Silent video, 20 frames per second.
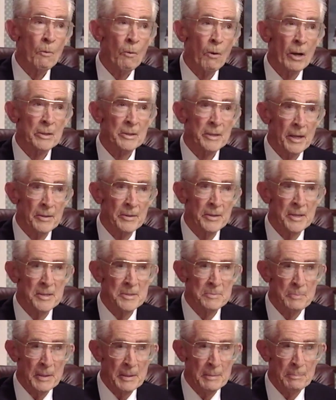what can these
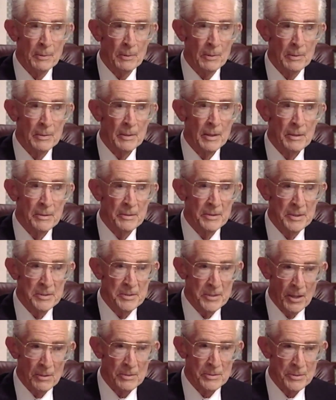people, these
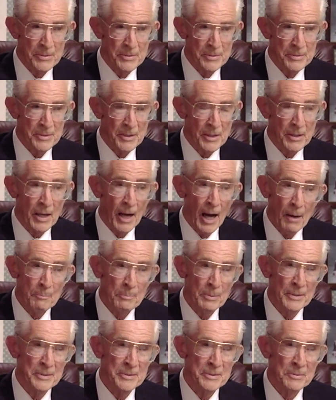youngsters,
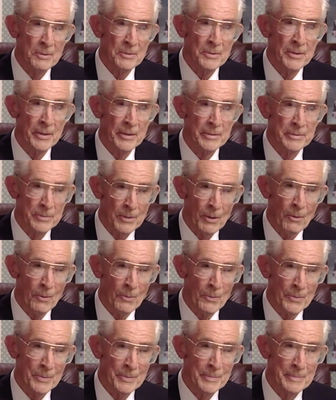accomplish when they're
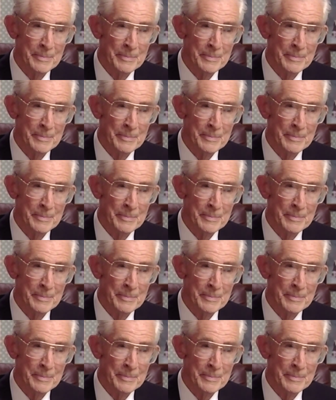grown?